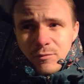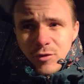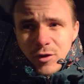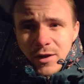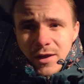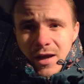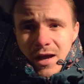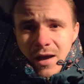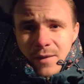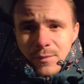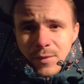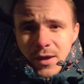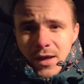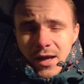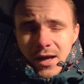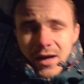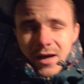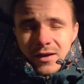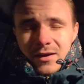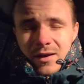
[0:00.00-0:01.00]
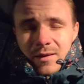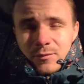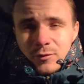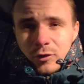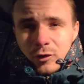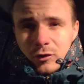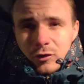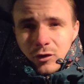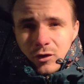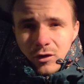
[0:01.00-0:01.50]
be pretty happy, and I'm
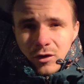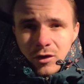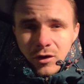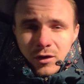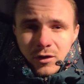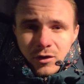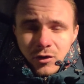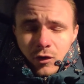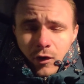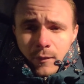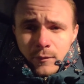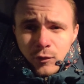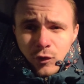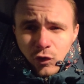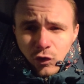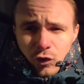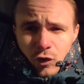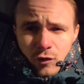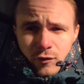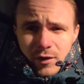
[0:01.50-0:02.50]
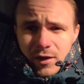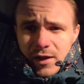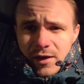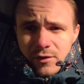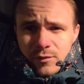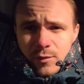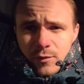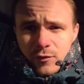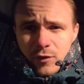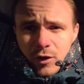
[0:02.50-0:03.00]
just so
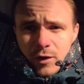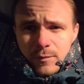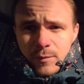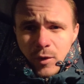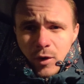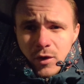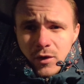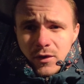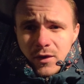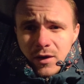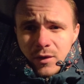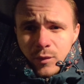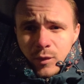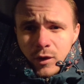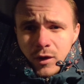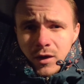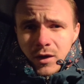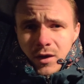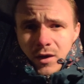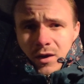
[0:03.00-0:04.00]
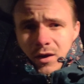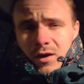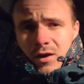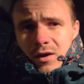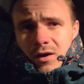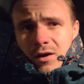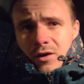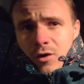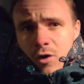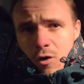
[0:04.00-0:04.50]
relieved we've got a point now,
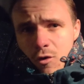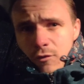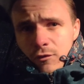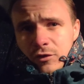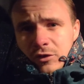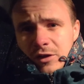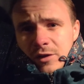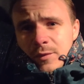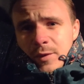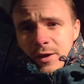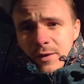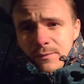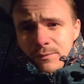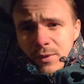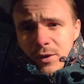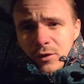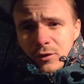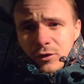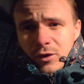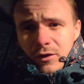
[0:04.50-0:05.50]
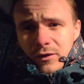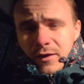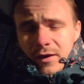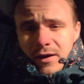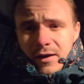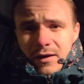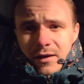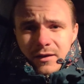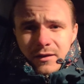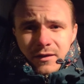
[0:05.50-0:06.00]
and hopefully we can build on
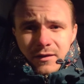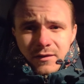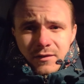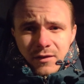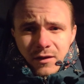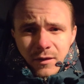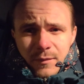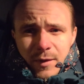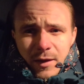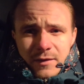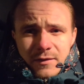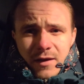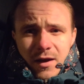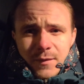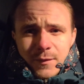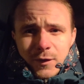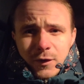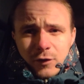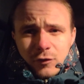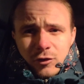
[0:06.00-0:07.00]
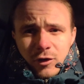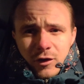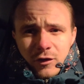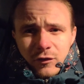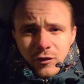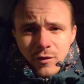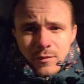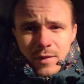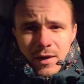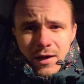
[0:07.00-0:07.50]
that. There's still a bit of time in the
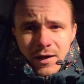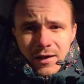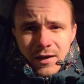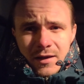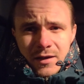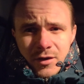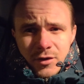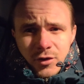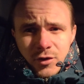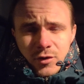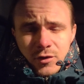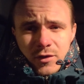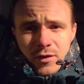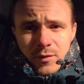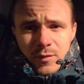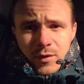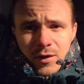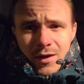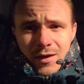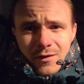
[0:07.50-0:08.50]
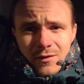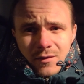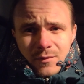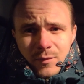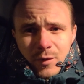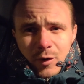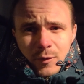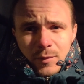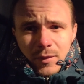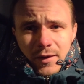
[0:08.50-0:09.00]
transfer market, and I do think we need some
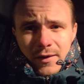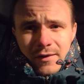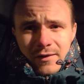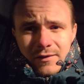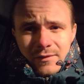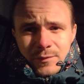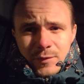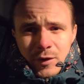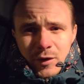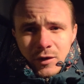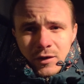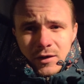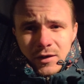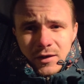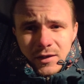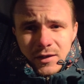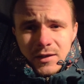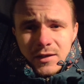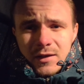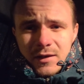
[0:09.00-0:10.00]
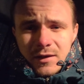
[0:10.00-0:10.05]
more players, but